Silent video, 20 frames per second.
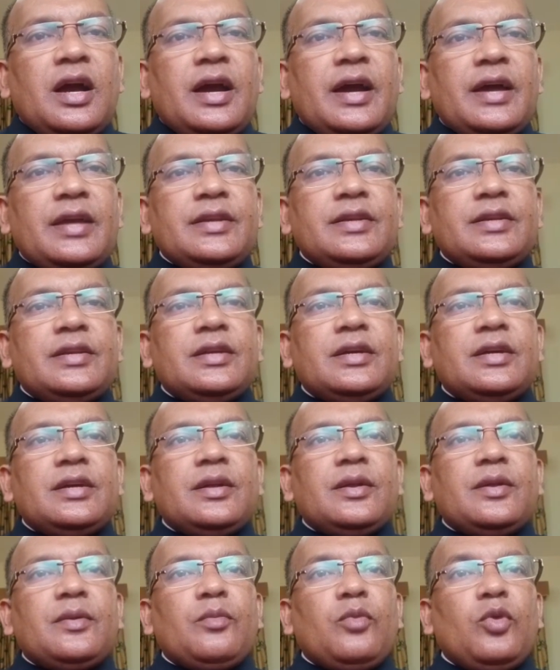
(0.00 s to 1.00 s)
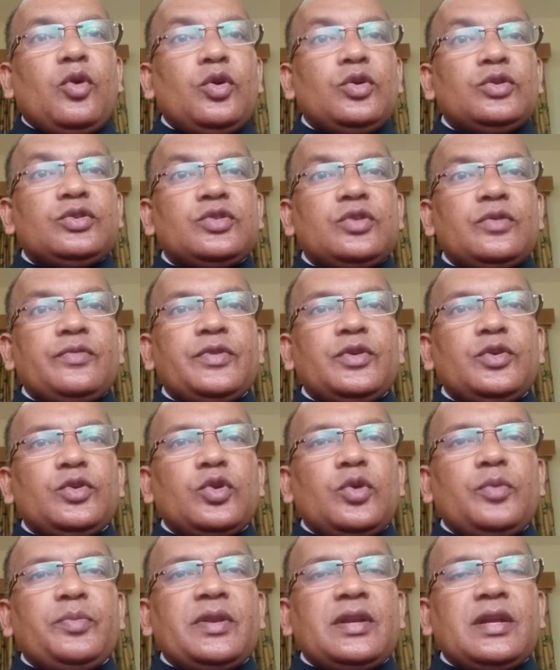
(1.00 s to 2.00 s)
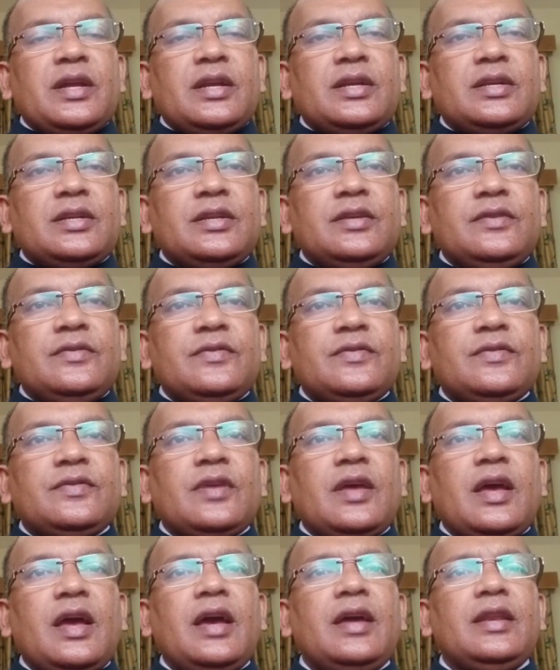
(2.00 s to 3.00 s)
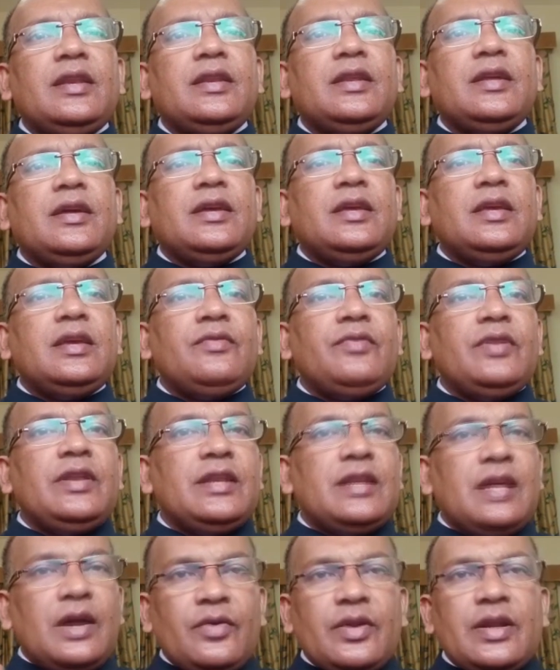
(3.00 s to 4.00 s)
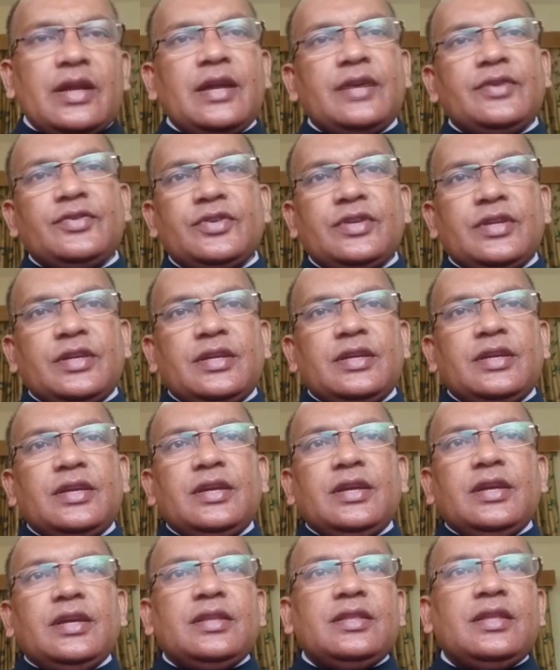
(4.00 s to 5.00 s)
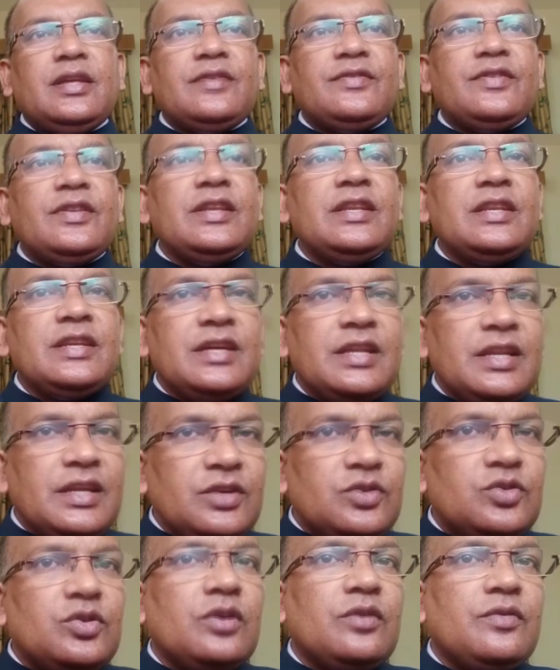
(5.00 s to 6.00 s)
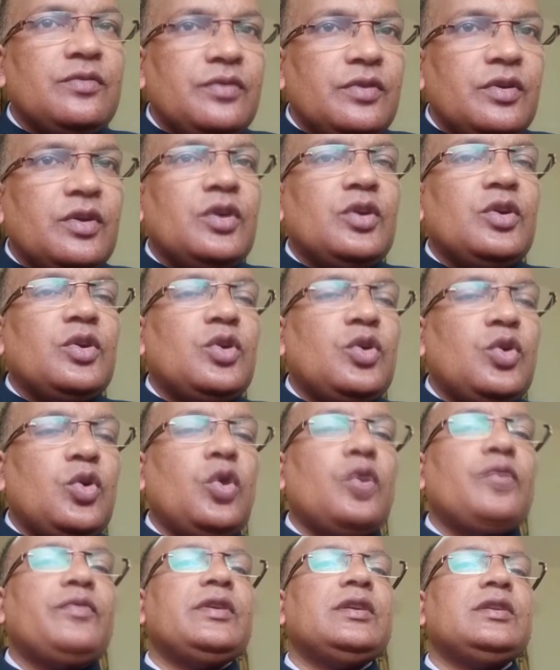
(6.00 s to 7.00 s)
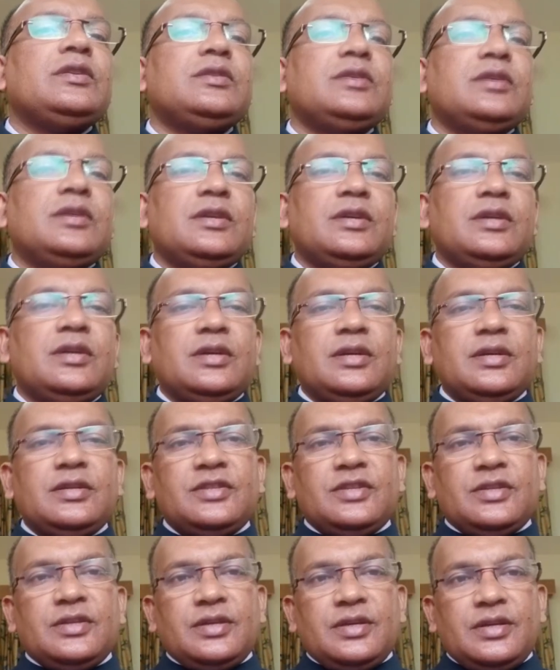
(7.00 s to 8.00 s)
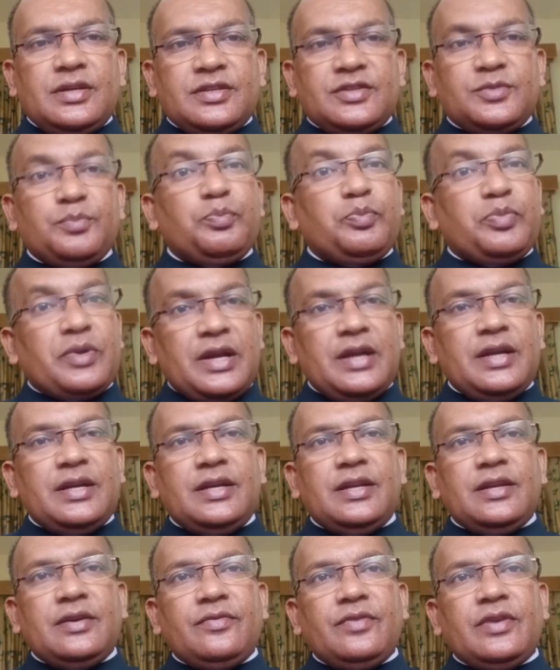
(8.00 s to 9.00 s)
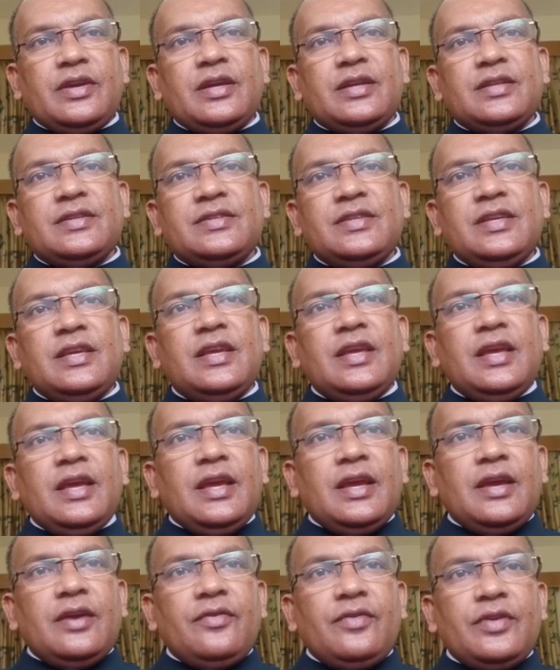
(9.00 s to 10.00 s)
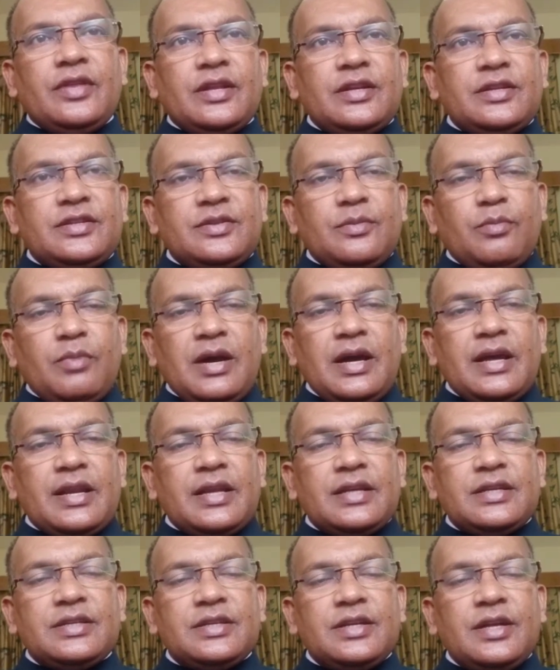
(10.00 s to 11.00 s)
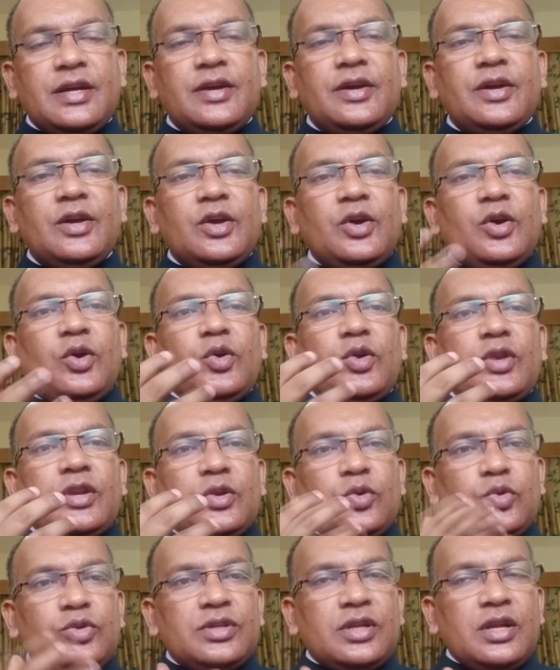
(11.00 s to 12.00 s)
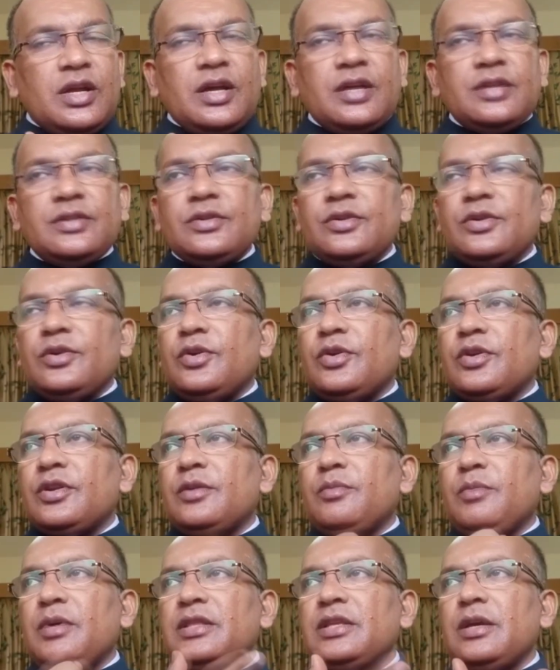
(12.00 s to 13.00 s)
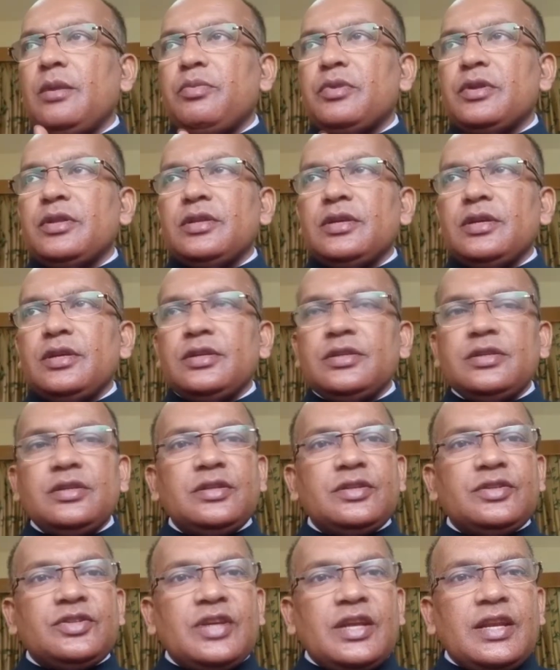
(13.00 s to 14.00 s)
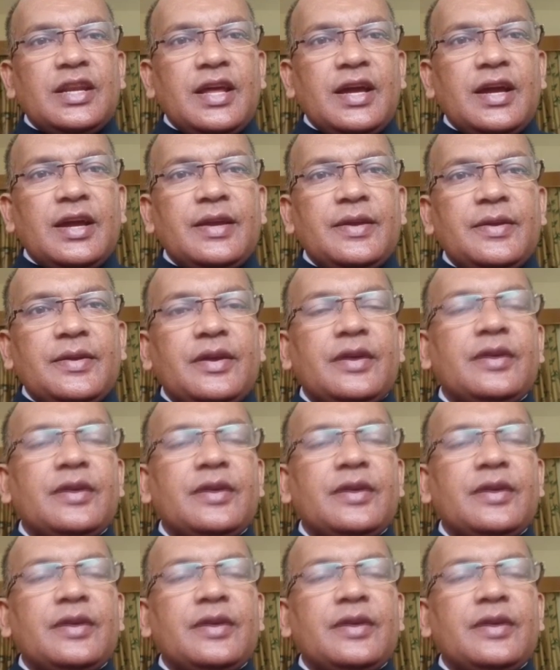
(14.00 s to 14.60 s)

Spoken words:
And most of the European countries, and even in our country, there is an increase of COVID spread. We can see whether it's in Maharashtra or in Gujarat or in Madhya Pradesh, in Chennai